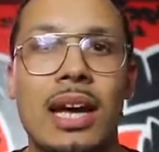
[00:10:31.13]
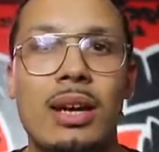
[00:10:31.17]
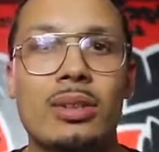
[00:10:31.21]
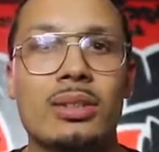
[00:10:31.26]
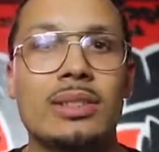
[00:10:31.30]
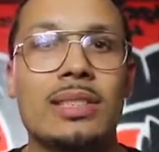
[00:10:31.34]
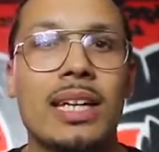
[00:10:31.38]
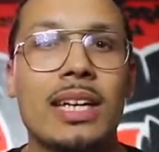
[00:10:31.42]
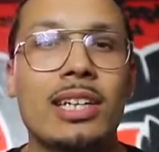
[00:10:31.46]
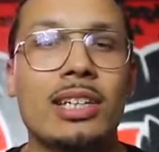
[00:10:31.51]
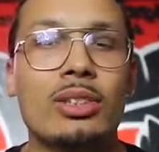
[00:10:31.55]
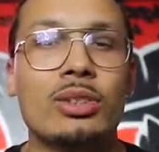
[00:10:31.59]
That'll
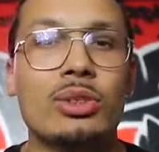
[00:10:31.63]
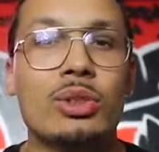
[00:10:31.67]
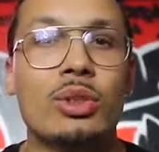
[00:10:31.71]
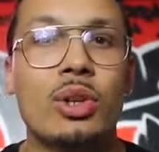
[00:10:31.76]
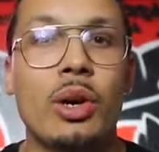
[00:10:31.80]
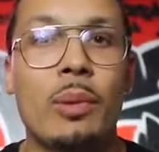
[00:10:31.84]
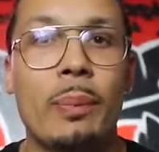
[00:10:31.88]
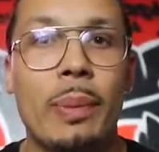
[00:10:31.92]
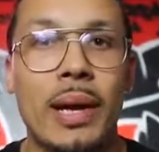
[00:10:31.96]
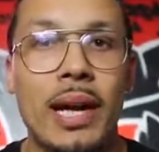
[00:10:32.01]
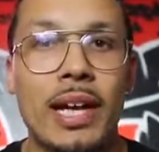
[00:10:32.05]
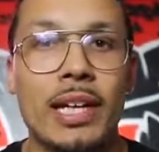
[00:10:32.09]
take you to
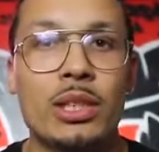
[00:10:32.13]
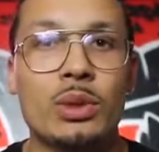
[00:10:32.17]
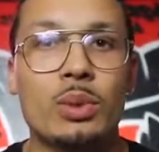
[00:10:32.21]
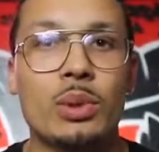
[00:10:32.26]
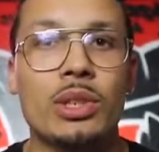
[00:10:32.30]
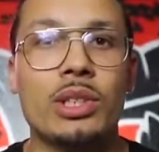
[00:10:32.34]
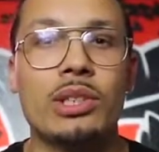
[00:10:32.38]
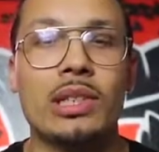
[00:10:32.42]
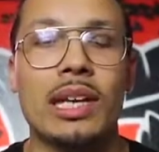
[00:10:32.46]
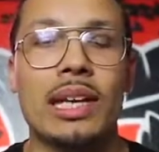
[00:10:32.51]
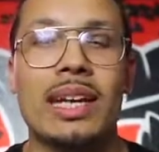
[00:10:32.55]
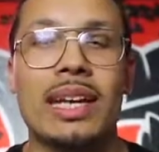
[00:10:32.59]
a page
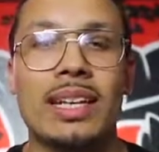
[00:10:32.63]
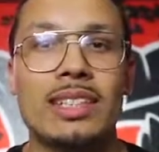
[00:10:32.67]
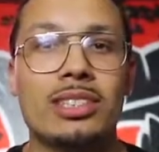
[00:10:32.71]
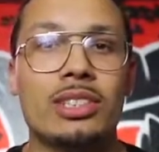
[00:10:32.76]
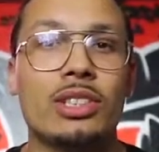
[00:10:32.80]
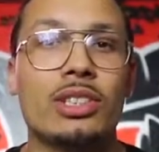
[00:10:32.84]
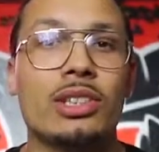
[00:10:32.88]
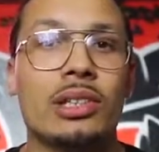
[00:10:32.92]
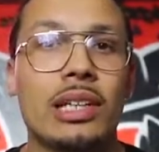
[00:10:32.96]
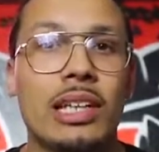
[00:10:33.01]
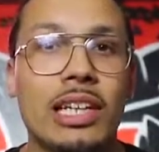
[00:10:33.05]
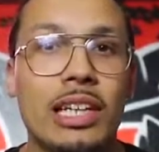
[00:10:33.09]
where you can enter
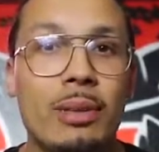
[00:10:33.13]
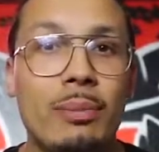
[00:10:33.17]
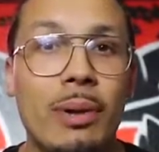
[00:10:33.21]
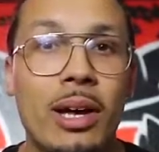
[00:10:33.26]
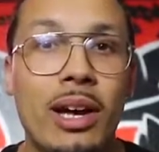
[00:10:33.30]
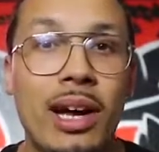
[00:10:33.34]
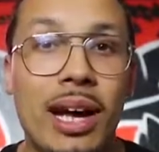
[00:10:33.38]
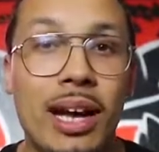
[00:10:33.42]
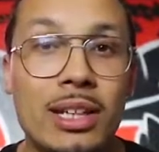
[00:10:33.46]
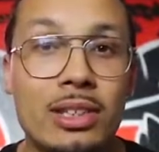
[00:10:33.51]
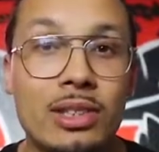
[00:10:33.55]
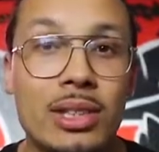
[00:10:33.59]
your email
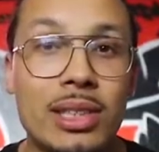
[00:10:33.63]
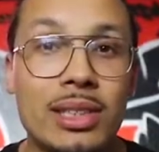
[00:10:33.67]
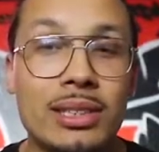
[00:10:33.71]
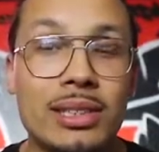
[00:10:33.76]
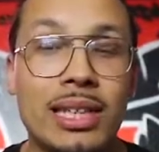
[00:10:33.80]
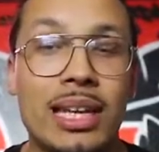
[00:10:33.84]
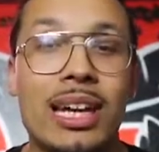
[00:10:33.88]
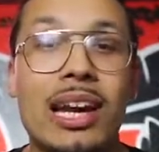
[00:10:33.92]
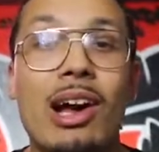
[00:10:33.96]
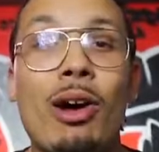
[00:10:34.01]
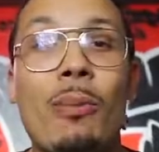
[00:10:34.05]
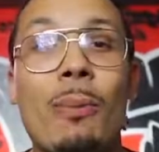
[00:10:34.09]
address,
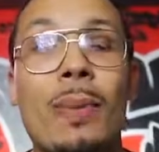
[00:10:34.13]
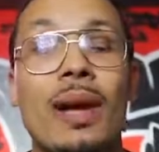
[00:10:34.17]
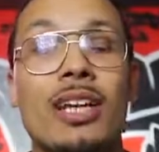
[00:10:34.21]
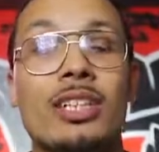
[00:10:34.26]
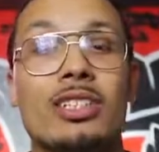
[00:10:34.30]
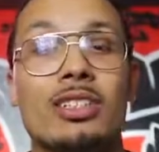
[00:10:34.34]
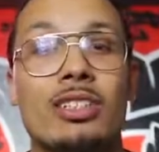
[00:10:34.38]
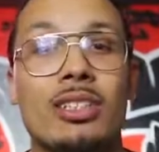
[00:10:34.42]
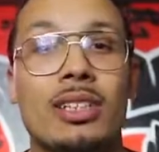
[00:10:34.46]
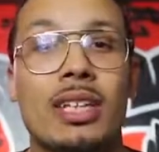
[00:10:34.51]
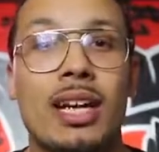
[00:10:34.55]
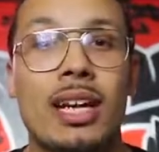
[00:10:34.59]
and I'll make
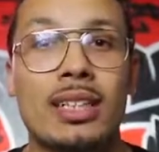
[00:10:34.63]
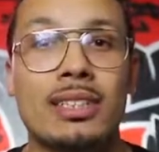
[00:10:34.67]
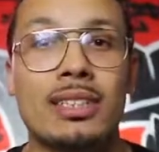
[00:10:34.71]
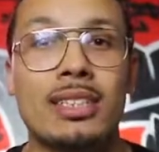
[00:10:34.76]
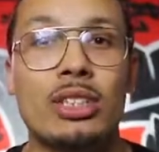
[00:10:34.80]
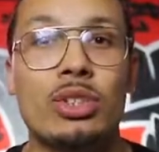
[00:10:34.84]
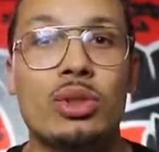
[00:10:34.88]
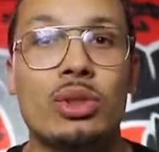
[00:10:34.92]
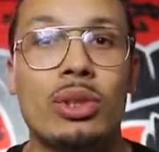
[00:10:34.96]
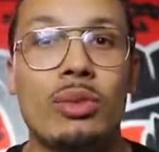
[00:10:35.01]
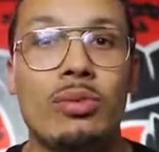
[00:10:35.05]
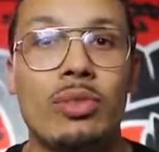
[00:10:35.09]
sure that I
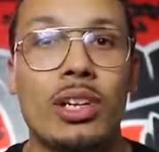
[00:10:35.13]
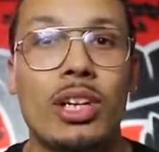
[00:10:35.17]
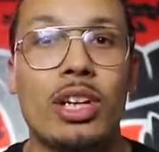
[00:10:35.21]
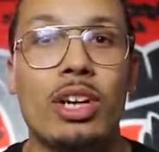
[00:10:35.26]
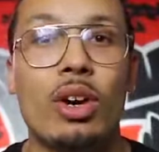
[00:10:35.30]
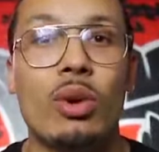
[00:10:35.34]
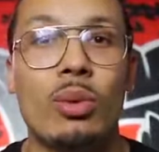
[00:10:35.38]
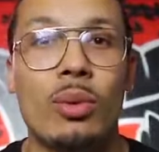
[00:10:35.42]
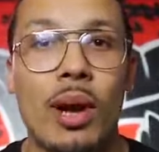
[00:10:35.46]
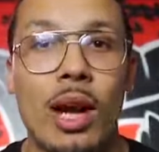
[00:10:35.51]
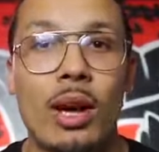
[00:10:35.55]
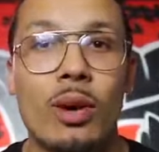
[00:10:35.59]
send you a
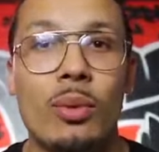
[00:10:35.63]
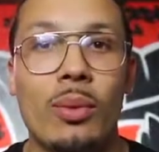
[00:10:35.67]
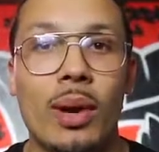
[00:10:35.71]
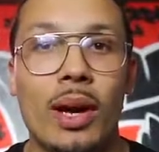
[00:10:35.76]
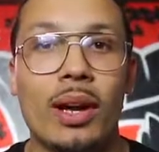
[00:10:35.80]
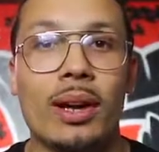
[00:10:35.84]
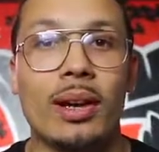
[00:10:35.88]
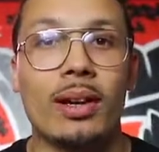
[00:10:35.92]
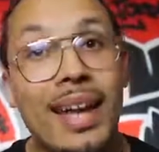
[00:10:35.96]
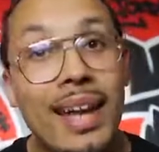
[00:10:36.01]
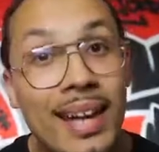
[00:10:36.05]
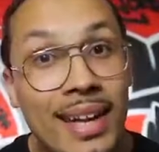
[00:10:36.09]
video right
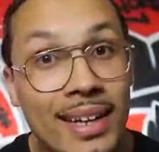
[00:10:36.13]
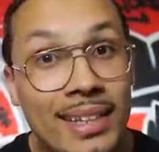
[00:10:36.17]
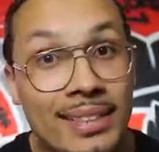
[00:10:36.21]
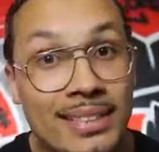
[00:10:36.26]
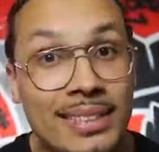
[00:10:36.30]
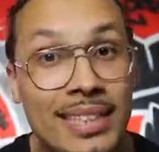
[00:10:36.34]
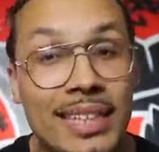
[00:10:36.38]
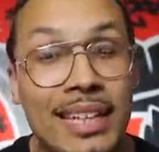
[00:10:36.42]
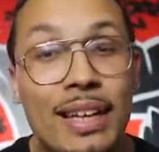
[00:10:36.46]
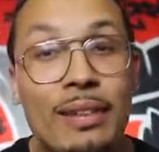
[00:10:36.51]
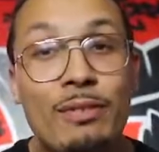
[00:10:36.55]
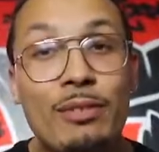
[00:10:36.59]
away.
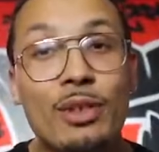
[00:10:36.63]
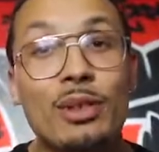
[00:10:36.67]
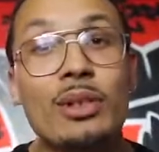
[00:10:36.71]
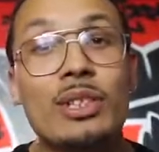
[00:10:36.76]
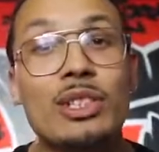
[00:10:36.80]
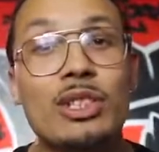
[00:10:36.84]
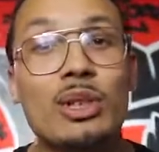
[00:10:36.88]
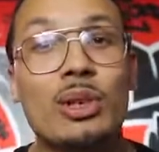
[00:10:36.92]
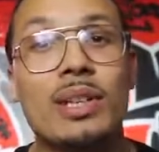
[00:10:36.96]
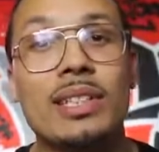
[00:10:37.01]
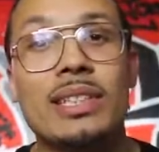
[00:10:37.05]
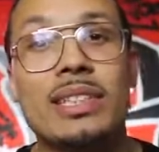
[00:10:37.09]
And if you
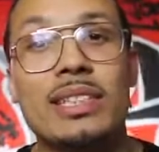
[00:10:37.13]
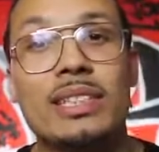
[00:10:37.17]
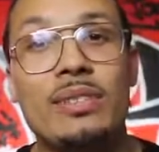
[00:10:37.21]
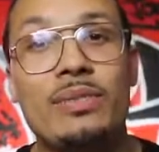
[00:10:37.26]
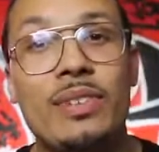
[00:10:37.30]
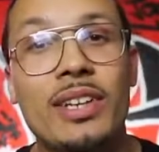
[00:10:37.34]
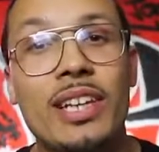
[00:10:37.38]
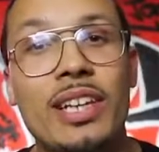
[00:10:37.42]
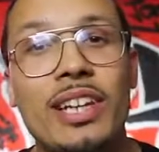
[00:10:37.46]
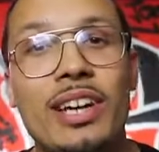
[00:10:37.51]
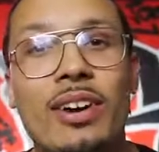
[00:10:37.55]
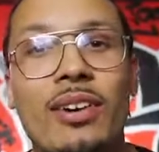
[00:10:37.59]
enjoyed this
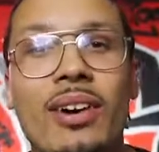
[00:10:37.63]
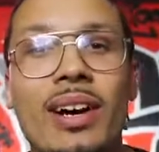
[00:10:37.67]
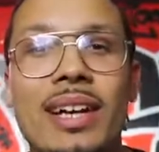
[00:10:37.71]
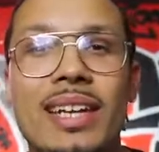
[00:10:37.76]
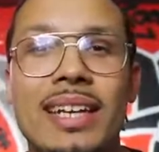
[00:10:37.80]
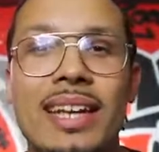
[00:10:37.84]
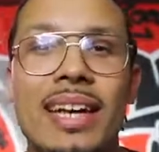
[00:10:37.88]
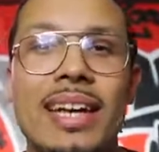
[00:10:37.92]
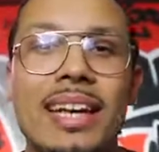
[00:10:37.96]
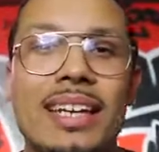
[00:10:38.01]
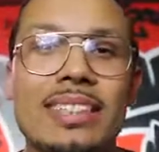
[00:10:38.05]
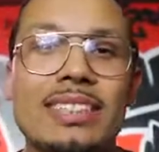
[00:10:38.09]
video,
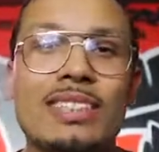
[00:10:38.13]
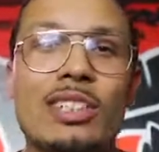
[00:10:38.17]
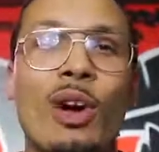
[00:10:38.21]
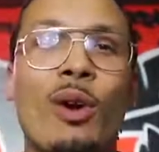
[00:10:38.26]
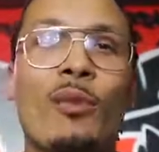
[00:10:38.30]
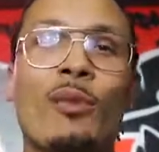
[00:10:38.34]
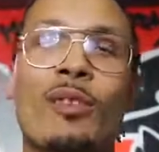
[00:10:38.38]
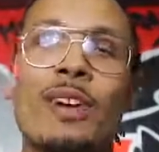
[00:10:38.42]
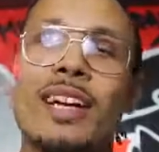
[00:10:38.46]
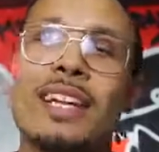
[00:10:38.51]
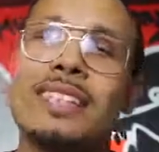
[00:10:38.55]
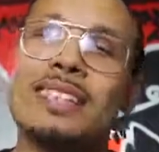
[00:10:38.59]
again,
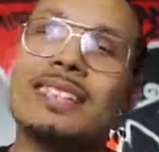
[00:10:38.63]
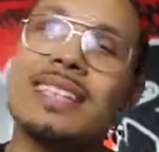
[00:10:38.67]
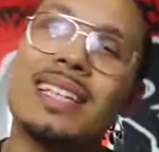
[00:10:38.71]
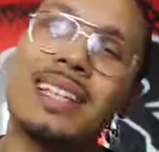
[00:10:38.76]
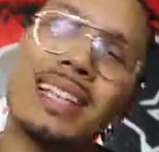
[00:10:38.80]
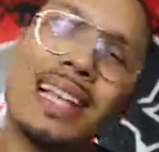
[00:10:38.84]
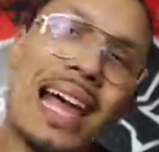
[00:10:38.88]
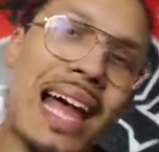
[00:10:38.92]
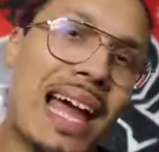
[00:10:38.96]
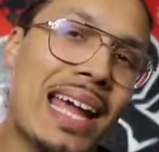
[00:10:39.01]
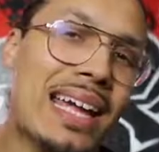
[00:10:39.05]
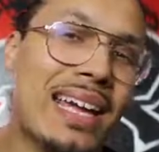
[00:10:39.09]
don't forget to
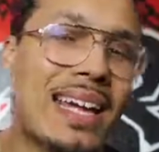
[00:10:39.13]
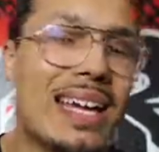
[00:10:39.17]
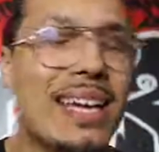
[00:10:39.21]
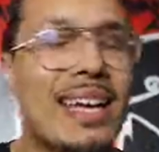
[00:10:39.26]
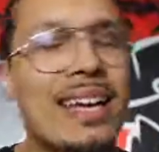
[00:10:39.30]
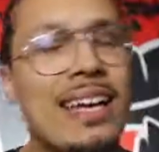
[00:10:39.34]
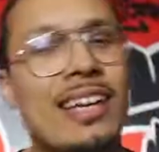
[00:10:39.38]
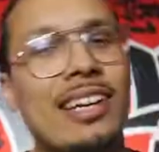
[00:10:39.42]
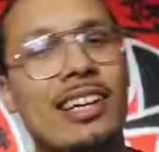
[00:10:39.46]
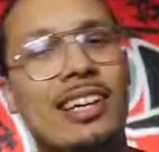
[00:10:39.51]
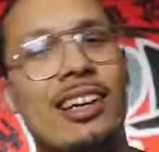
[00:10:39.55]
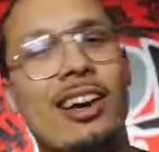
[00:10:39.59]
like,
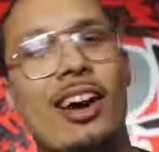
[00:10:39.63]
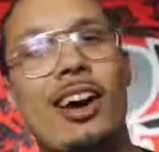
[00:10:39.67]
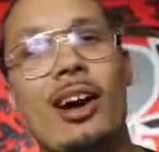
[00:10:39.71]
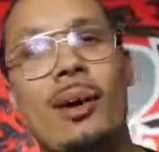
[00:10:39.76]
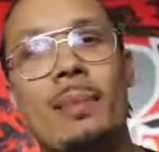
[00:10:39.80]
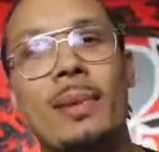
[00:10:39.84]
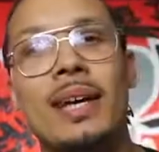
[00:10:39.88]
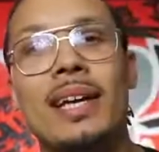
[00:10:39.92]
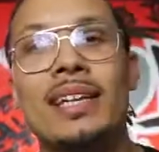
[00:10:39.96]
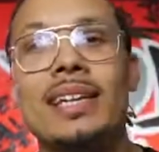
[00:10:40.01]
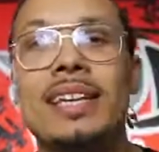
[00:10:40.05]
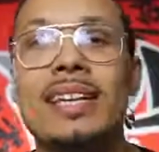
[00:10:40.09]

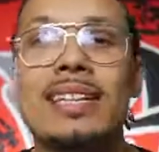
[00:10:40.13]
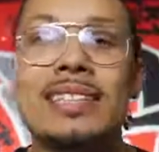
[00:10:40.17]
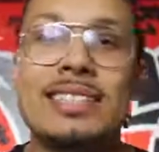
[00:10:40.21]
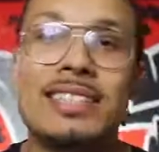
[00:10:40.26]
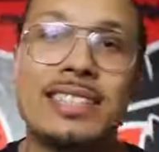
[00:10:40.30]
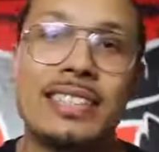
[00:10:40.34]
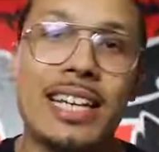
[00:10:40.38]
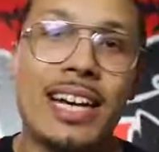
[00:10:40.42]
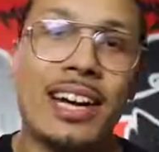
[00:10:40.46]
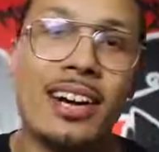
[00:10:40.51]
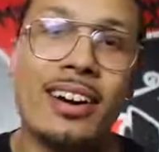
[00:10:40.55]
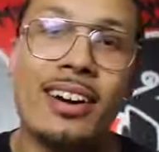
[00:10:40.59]
comment,
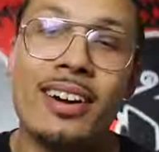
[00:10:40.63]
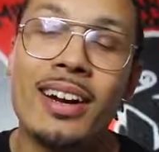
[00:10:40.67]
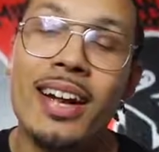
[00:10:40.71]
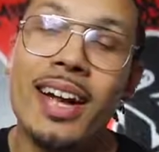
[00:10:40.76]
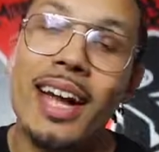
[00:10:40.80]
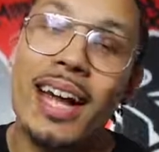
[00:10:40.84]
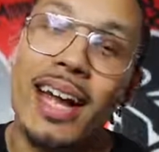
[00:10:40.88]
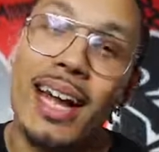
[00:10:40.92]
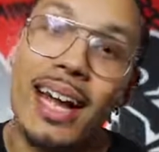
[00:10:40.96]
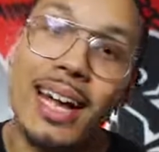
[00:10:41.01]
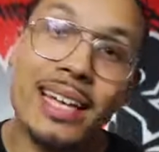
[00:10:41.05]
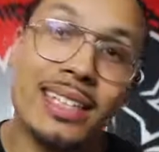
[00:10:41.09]
share,
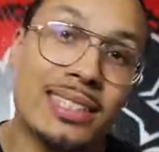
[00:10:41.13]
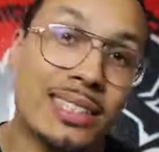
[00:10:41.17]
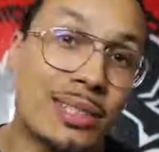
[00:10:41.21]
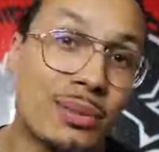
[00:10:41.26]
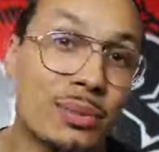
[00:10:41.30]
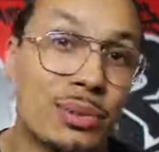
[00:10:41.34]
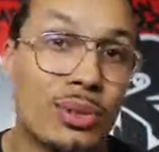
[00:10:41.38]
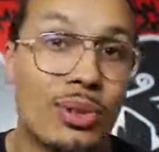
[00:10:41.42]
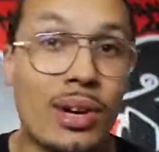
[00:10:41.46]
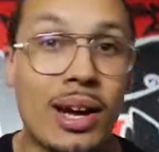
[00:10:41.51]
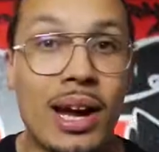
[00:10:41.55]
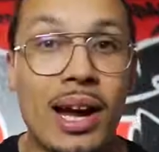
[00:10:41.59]
and
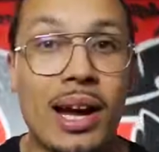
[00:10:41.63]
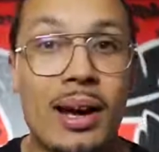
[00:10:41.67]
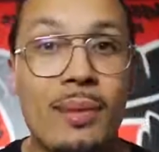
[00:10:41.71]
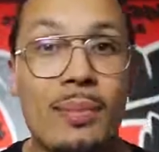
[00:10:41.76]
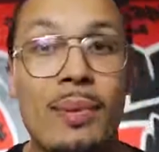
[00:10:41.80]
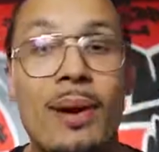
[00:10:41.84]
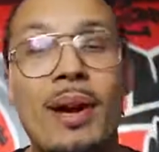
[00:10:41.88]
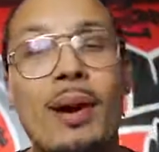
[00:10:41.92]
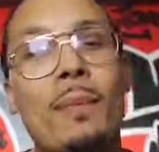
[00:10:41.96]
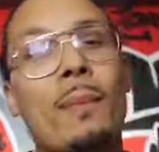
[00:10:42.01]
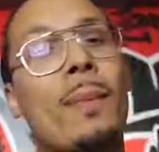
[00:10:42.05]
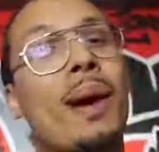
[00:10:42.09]

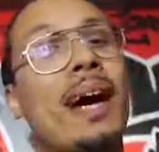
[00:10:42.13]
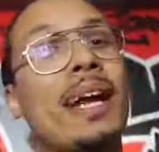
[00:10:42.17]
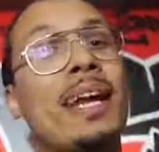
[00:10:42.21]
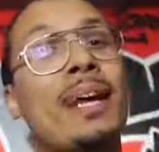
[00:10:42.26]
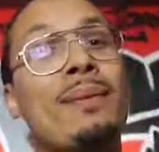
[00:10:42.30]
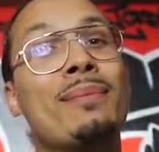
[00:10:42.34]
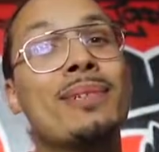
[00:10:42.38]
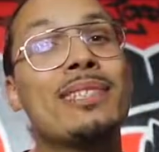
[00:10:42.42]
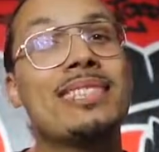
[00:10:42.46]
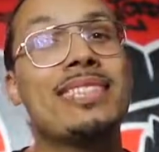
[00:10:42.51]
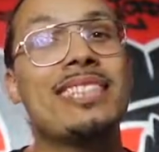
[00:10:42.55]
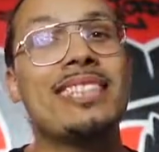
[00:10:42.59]
subscribe. My
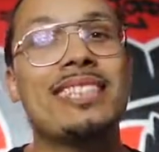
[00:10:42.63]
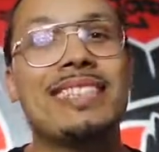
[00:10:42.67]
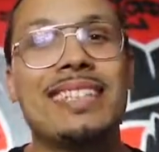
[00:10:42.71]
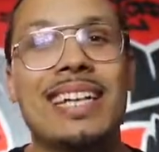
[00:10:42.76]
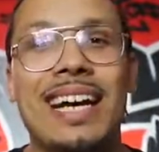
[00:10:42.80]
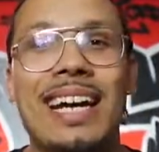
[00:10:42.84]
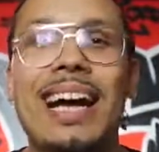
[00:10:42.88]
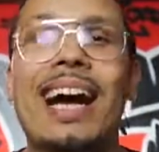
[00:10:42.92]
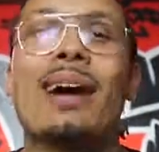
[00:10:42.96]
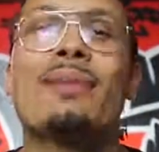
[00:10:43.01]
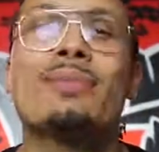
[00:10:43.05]
name is DJ.